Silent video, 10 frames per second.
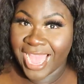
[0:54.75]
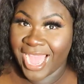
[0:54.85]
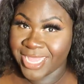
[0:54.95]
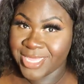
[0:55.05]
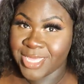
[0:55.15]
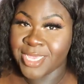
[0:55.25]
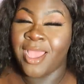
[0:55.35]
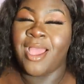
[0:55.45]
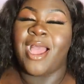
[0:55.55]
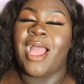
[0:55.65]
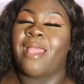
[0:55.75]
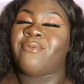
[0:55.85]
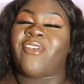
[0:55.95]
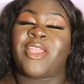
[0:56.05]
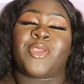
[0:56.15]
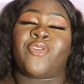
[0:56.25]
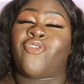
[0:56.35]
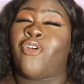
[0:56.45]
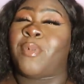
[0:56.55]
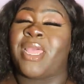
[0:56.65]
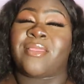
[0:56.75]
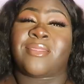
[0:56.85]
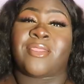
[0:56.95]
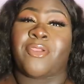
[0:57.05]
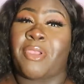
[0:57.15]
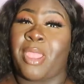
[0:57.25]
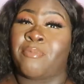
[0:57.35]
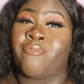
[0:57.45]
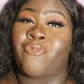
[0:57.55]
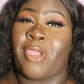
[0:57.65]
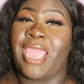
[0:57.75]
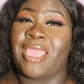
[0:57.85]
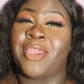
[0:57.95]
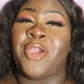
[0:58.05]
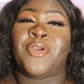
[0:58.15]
and I'm trying to grow my Instagram, right?